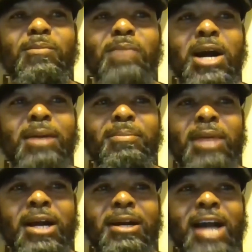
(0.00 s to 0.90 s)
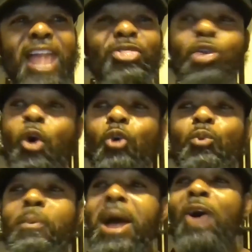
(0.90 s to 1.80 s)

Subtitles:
my I thought my